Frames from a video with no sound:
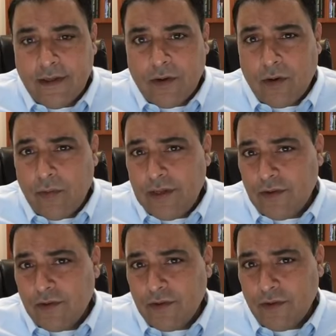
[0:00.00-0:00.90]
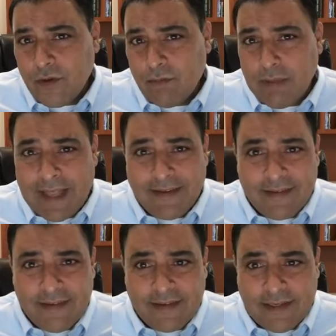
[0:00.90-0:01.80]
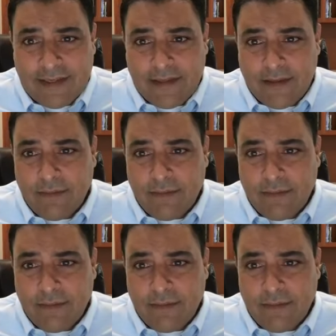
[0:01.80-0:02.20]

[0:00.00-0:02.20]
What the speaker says: or we can use the term plasticity